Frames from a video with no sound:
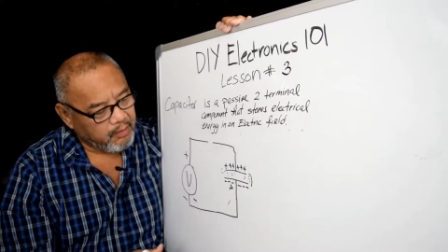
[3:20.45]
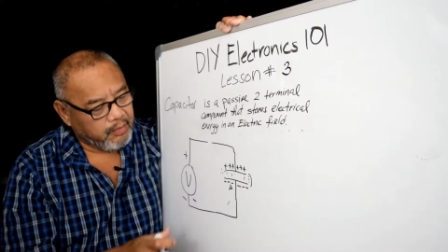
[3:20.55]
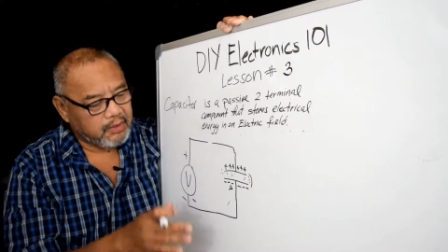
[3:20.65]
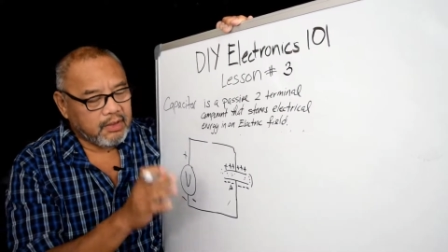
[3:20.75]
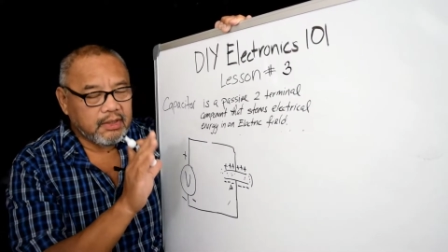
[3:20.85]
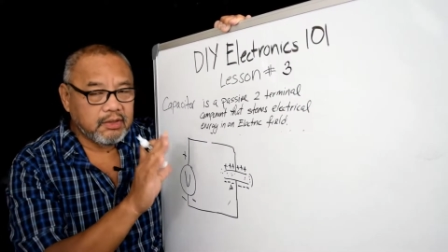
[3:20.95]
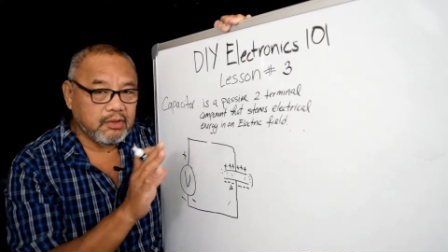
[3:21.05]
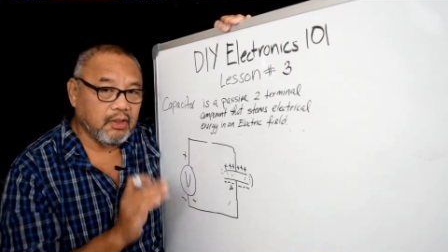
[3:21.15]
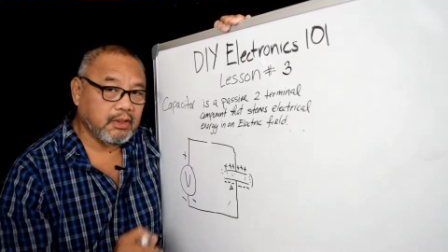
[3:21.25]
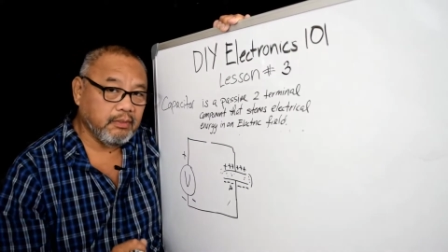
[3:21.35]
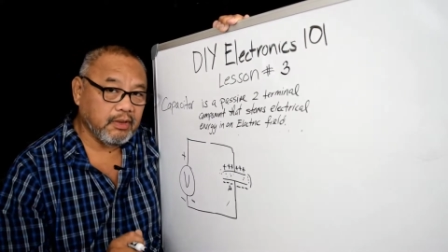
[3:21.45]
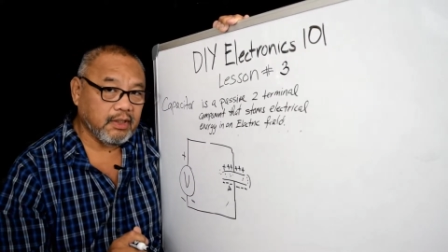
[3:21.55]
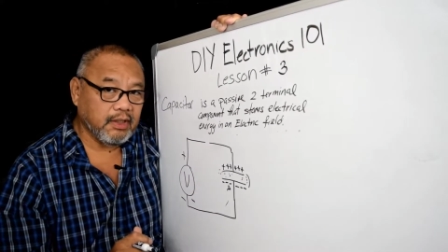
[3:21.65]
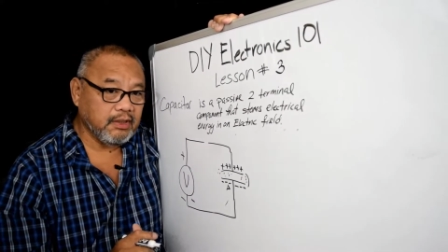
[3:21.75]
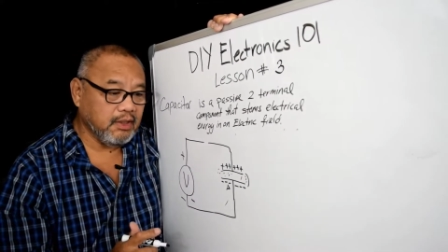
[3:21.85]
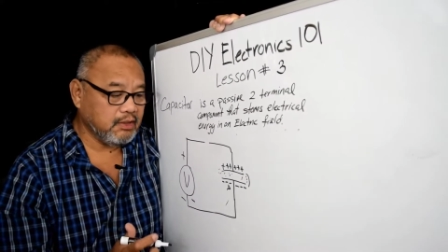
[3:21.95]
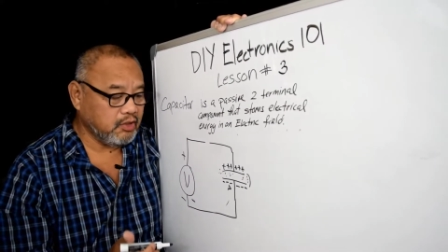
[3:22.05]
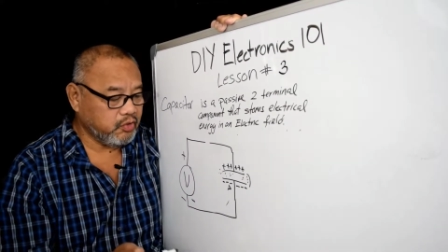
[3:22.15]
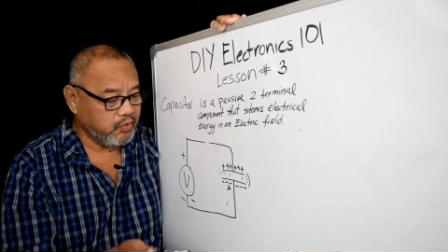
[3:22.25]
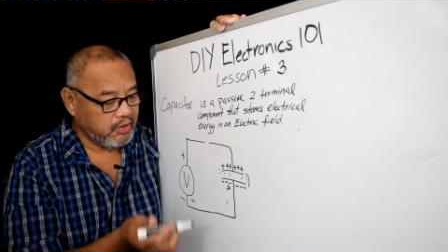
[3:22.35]
But let's talk about ideal
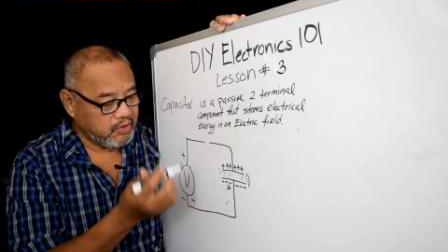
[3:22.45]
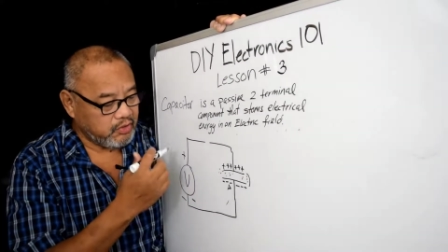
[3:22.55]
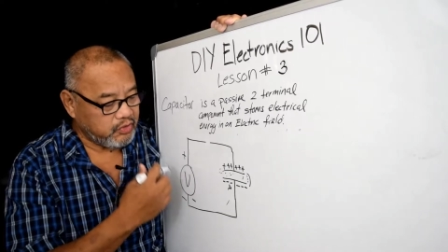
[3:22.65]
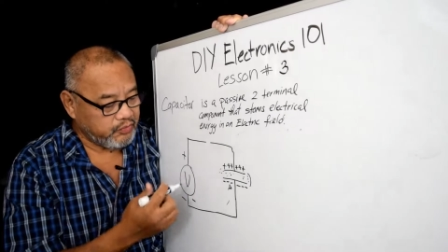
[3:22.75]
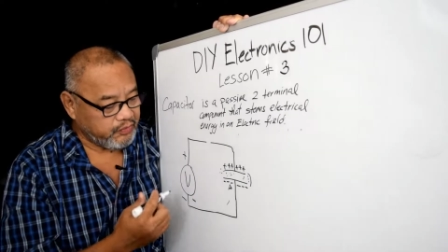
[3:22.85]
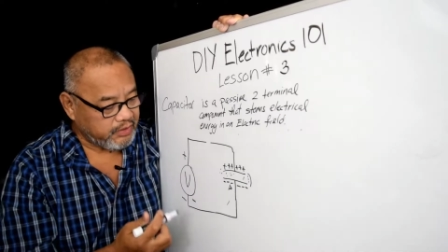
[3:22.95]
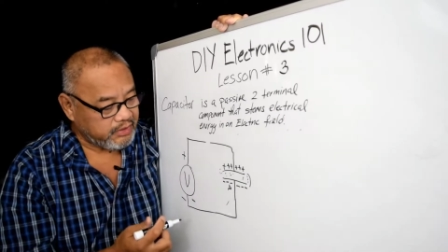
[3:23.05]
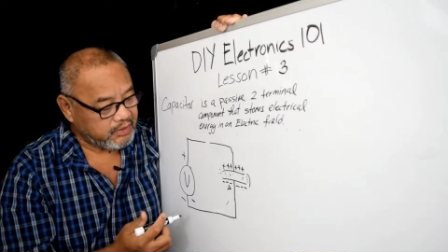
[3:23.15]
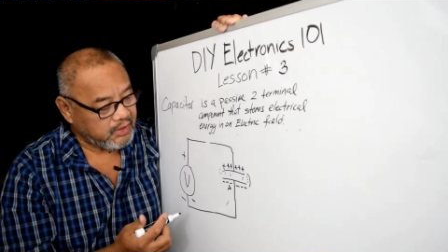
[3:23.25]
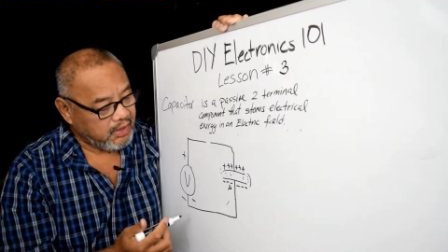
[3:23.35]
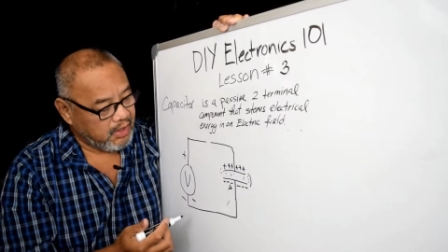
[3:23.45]
situations first.